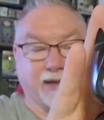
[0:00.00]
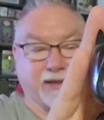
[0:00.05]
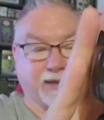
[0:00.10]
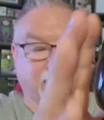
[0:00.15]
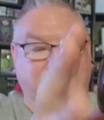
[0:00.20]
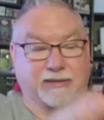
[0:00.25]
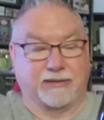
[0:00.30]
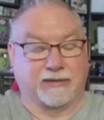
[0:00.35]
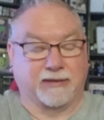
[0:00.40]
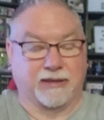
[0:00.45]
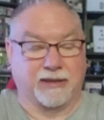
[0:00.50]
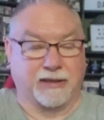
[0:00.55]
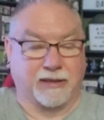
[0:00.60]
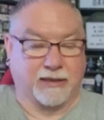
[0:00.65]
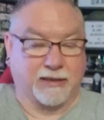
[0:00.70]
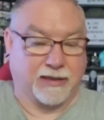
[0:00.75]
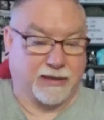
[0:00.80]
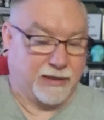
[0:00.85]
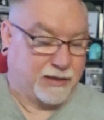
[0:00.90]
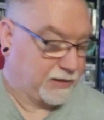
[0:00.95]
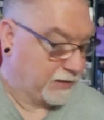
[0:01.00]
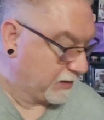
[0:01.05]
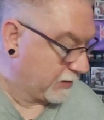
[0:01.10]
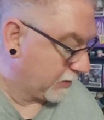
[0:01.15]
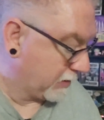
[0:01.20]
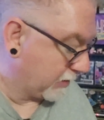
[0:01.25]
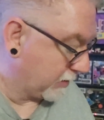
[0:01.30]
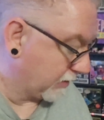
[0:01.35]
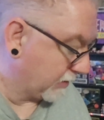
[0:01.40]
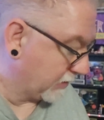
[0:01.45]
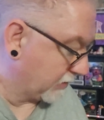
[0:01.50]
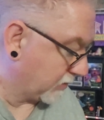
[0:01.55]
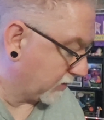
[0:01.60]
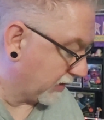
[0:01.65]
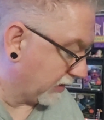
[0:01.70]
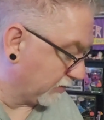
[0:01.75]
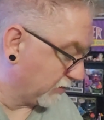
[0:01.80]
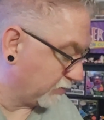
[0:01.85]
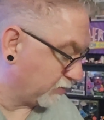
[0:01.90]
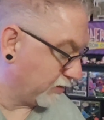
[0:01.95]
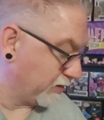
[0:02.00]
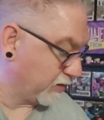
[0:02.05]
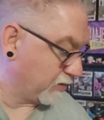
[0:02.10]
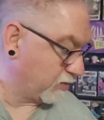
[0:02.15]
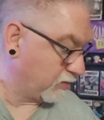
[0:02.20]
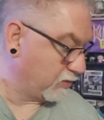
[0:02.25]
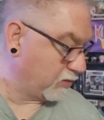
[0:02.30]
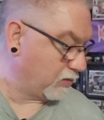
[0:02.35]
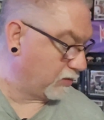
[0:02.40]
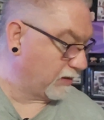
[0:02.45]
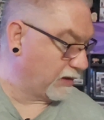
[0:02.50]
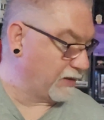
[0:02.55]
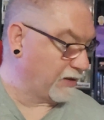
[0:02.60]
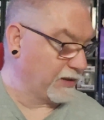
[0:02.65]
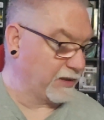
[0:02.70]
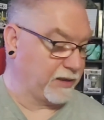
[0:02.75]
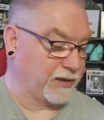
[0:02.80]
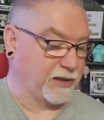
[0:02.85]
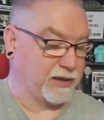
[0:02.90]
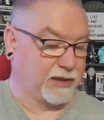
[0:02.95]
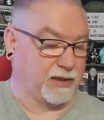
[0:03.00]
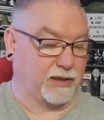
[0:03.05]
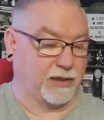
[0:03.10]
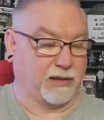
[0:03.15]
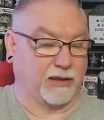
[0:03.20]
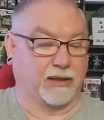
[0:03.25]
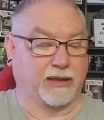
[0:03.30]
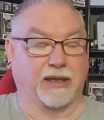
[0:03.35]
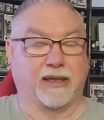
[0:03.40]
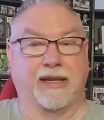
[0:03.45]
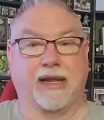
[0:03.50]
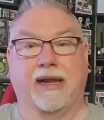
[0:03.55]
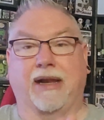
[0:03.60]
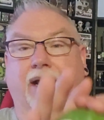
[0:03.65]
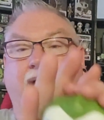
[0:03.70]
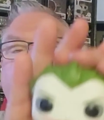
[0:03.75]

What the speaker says: is. So that was pretty cool. And then you can't